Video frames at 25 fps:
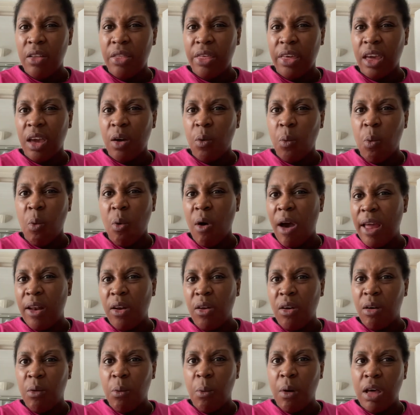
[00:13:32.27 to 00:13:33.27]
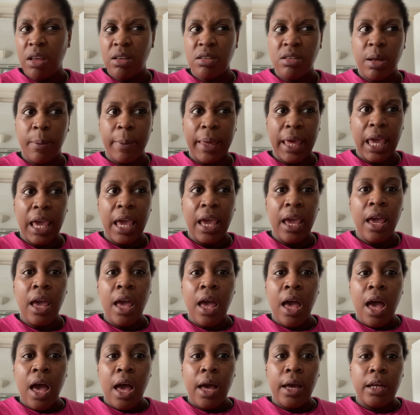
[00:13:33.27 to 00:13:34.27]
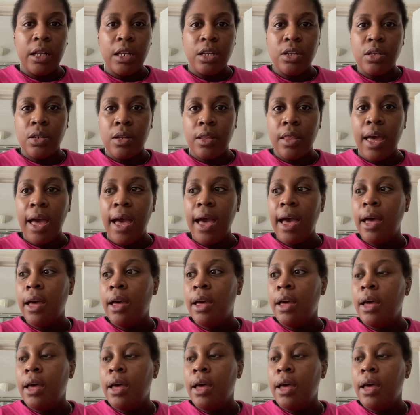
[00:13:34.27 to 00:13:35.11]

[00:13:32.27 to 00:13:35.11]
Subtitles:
I think, why not, whilst I'm here, I'm gonna do that.